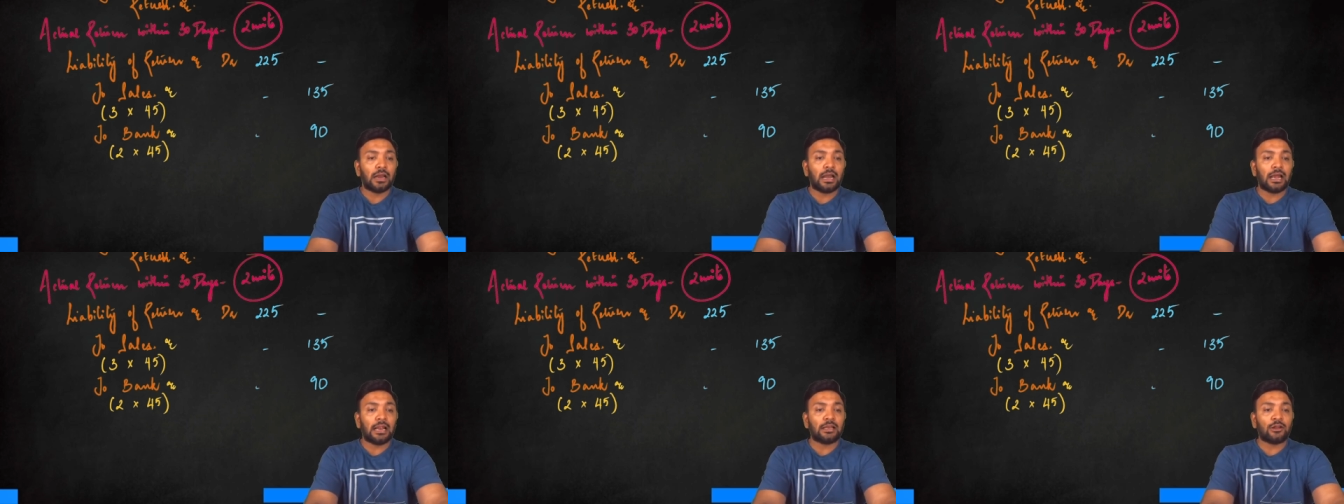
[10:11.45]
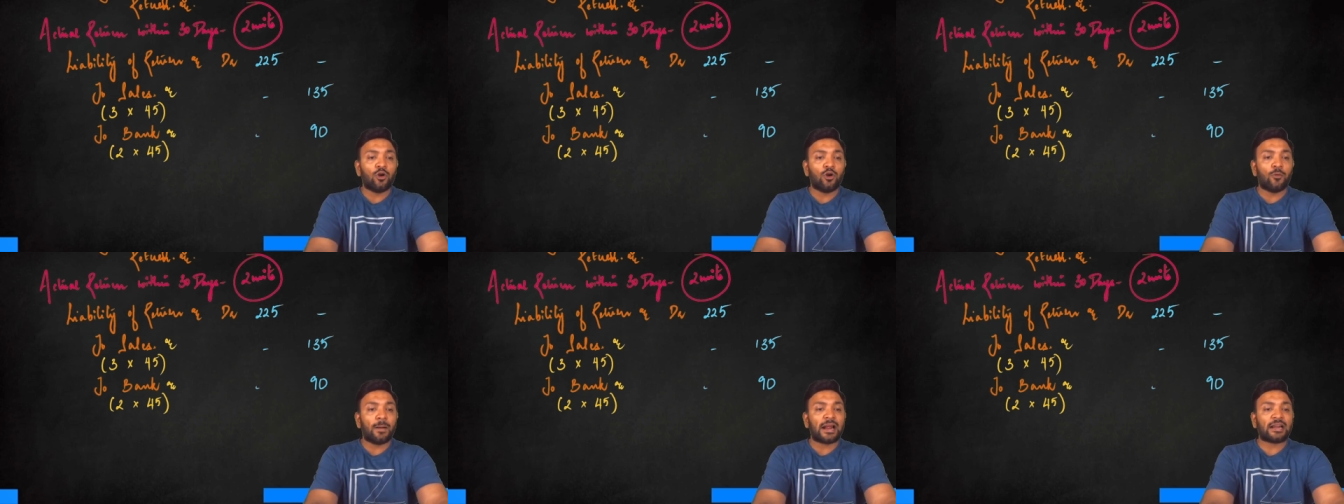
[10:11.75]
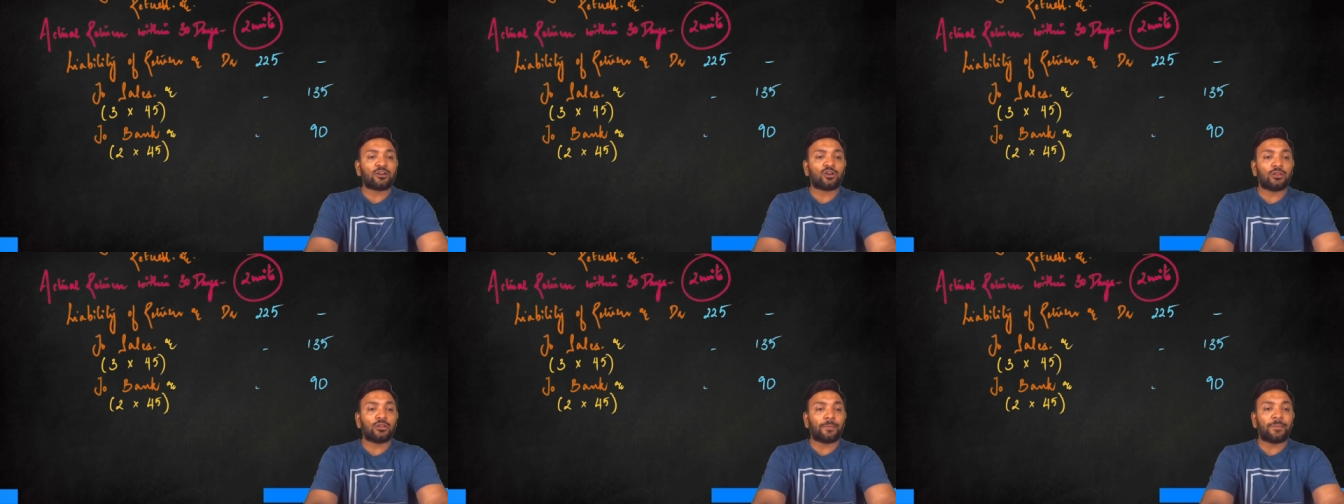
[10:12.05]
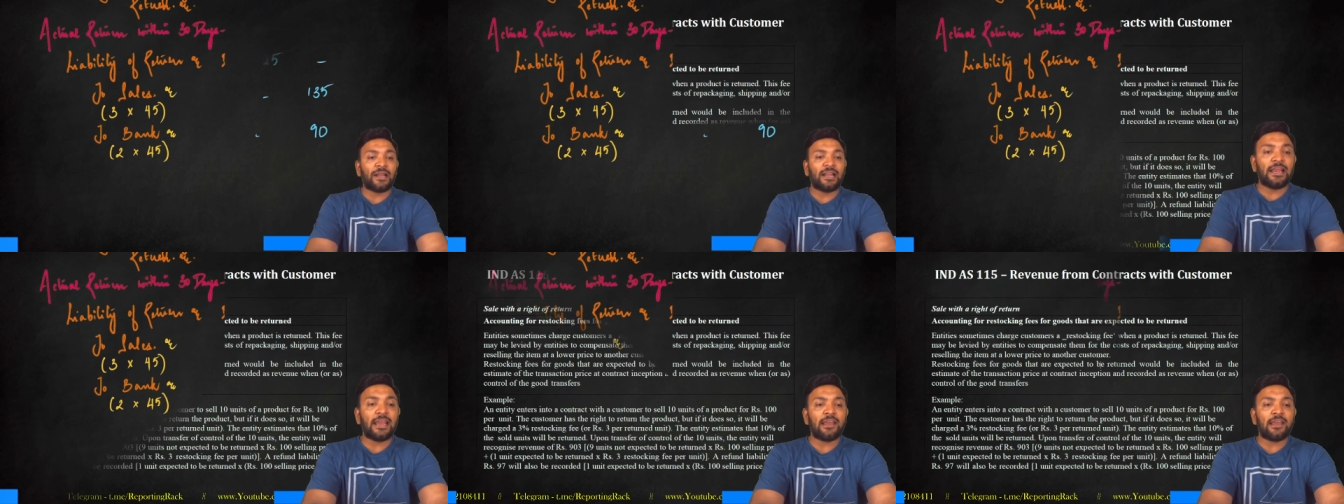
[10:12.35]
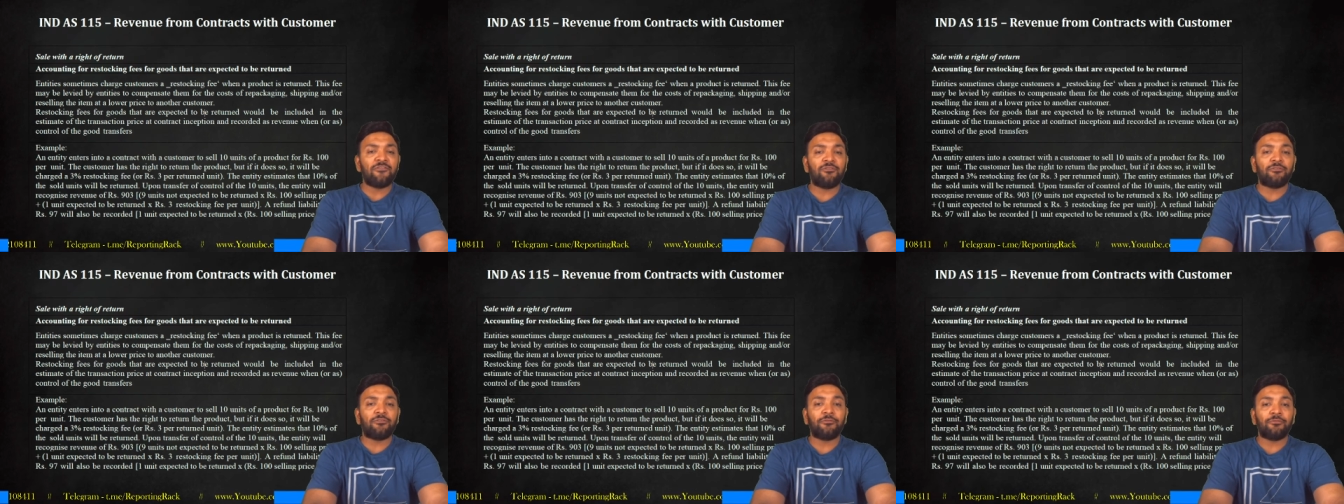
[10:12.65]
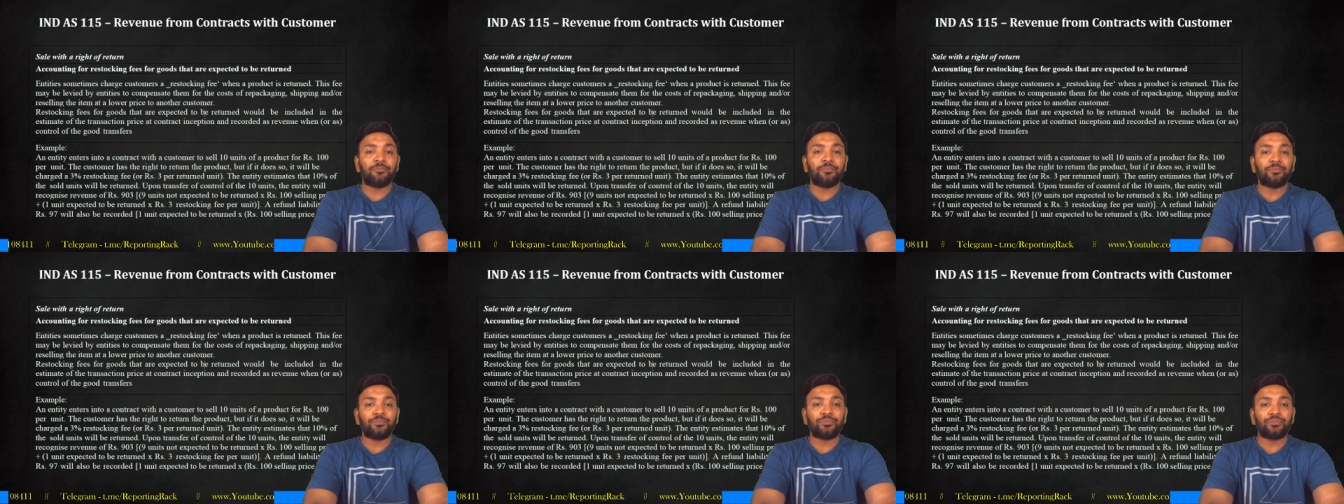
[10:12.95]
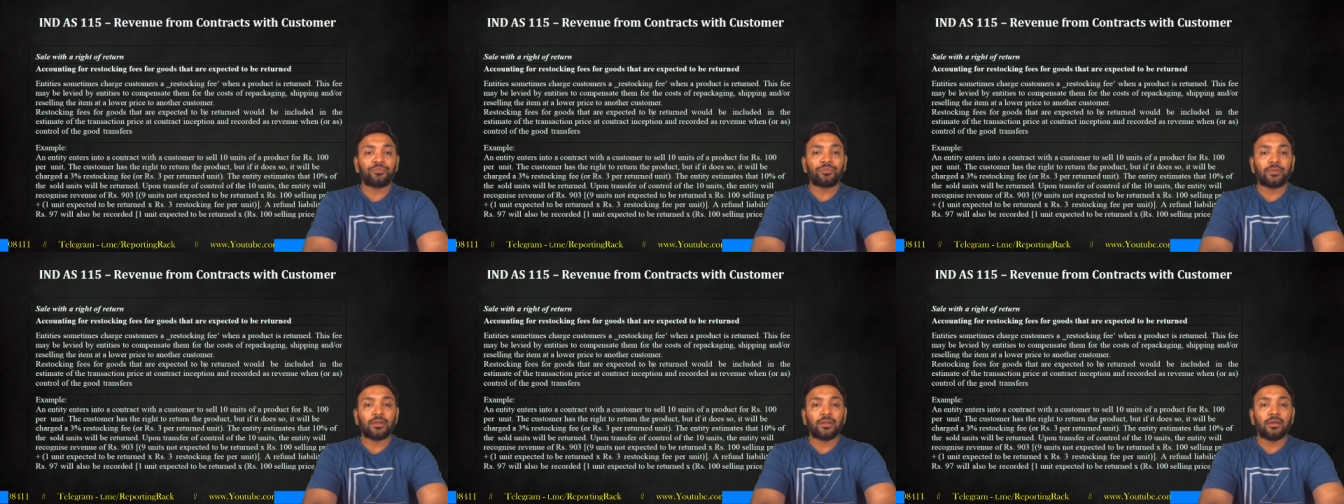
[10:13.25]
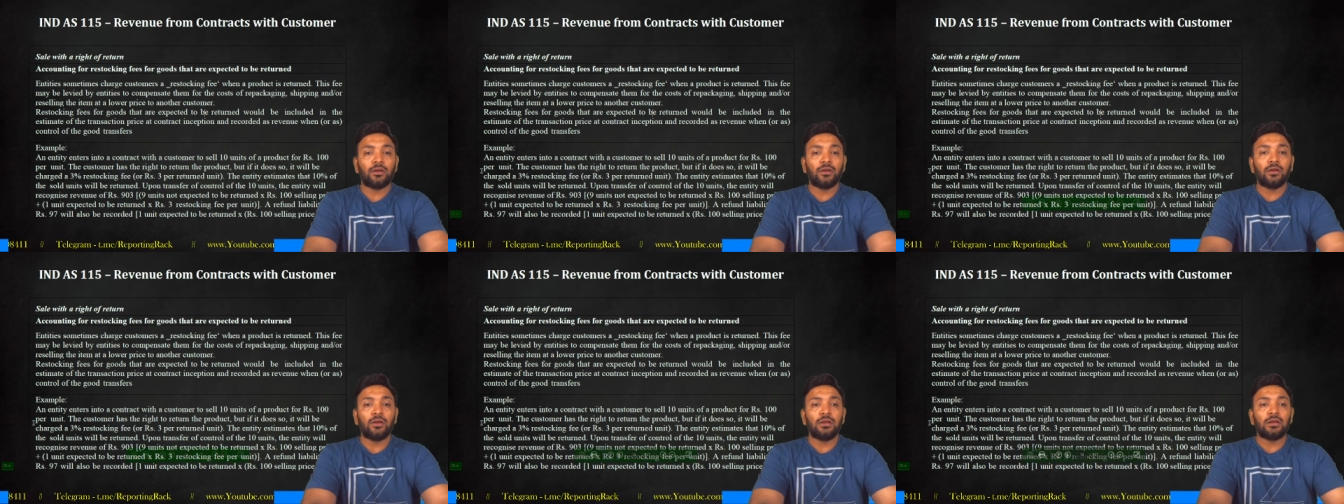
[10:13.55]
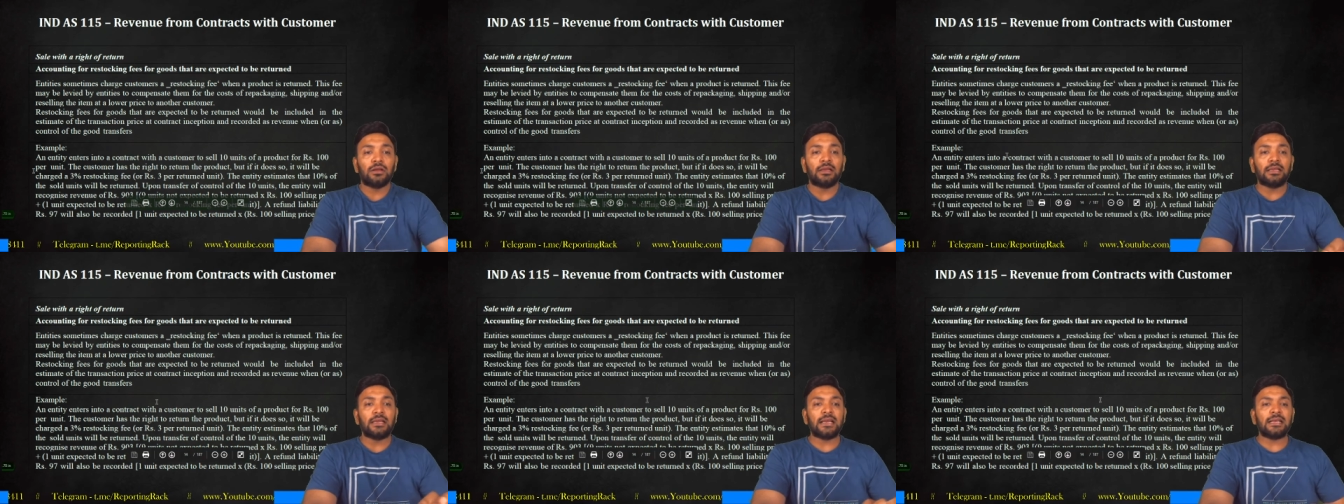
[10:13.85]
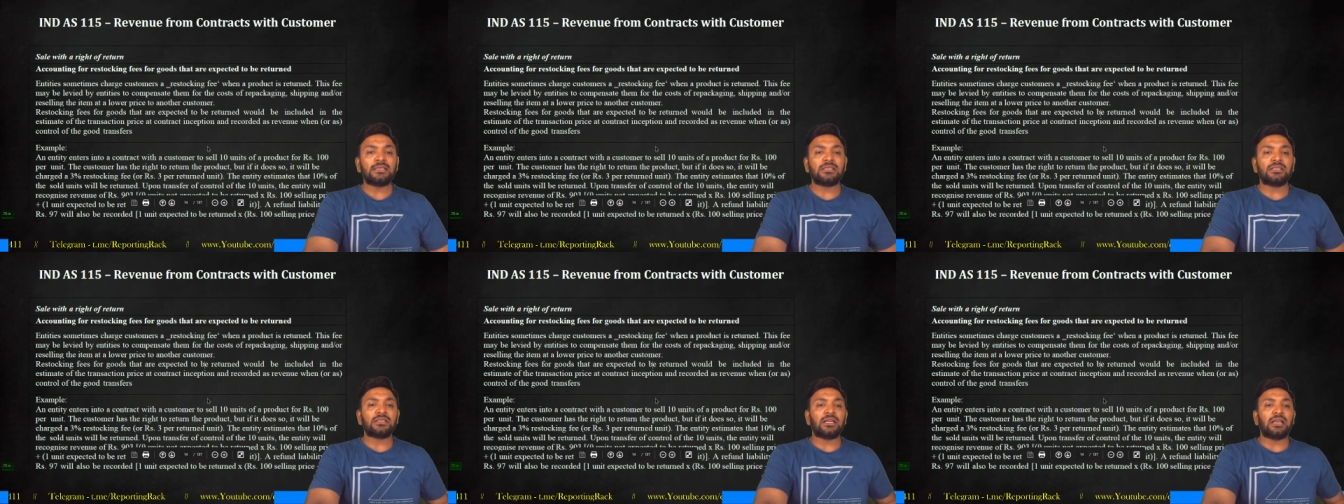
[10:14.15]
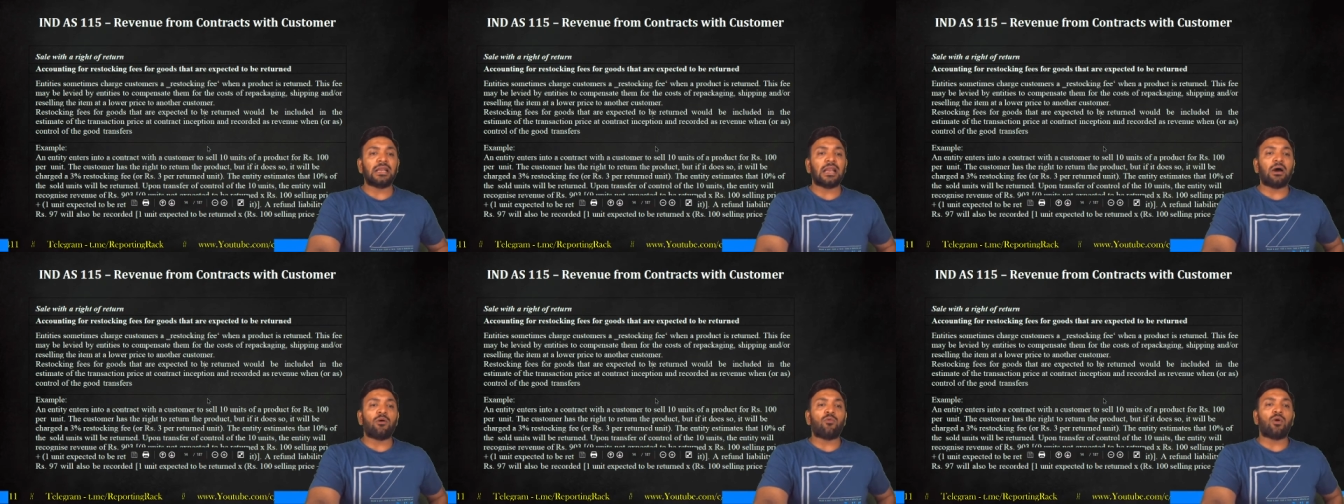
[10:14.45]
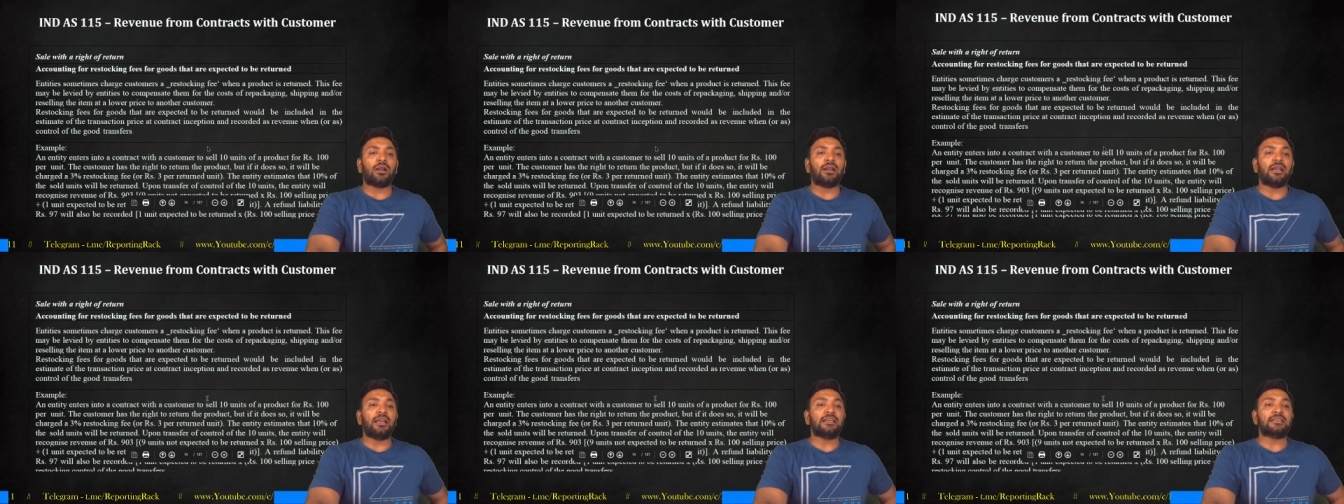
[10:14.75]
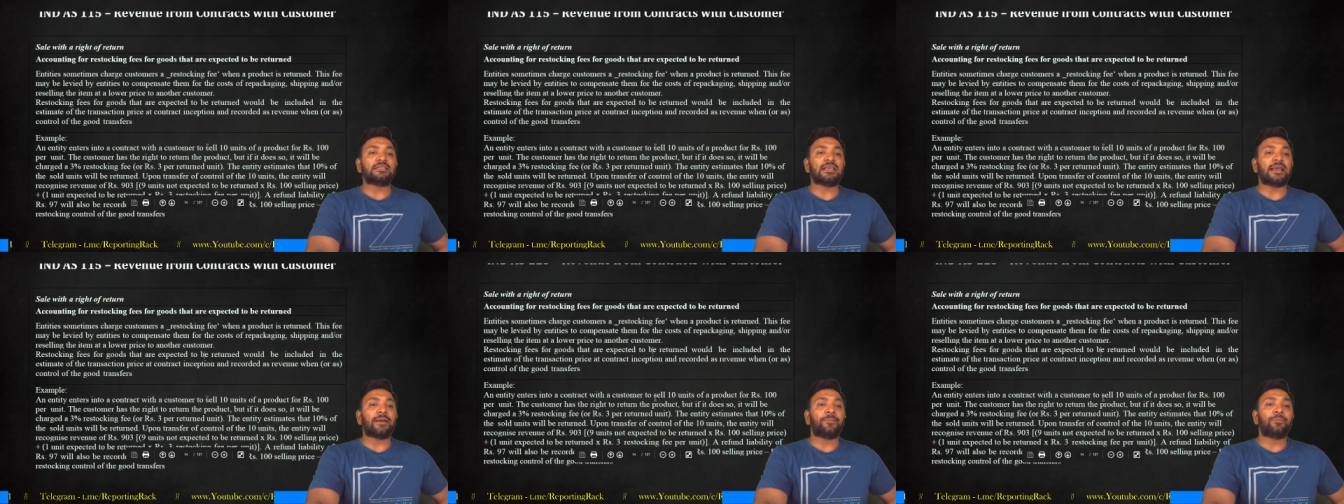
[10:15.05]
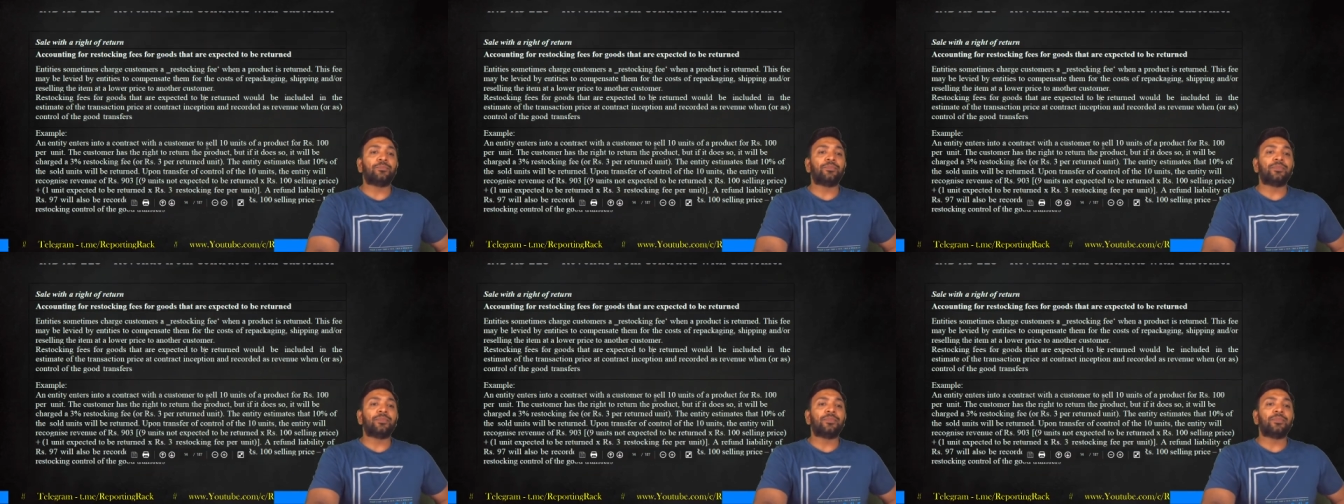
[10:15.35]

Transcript: I'll go back to the PDF. Yes, now what did he say?